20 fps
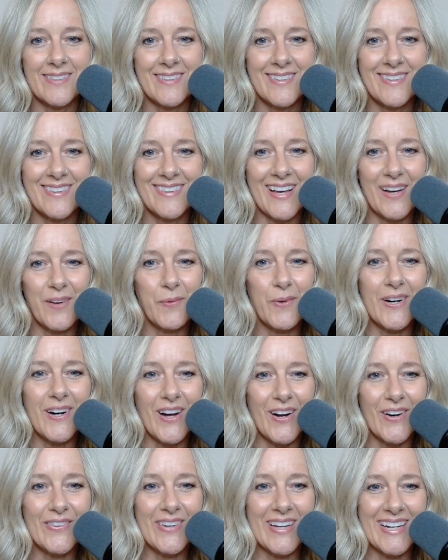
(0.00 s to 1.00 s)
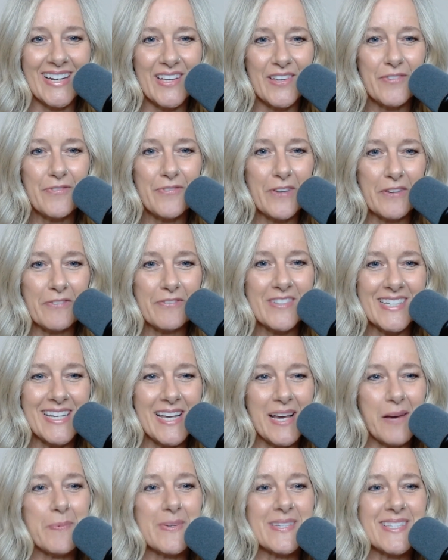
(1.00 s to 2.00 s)
that we're already 50
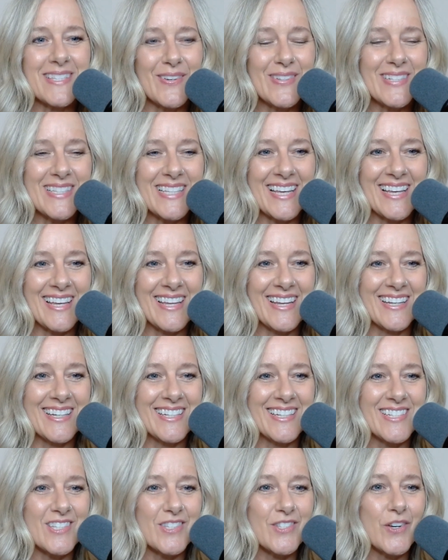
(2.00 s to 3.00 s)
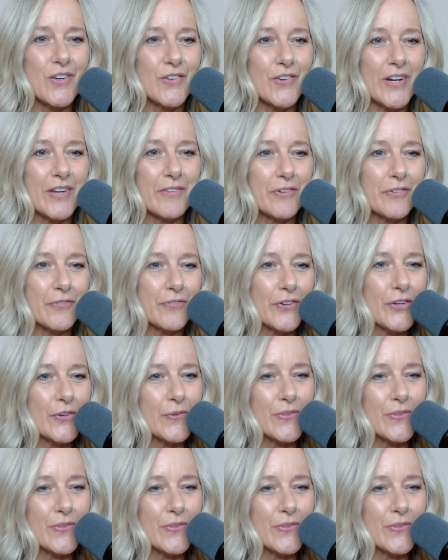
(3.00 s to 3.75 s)
episodes in, and just so grateful for you.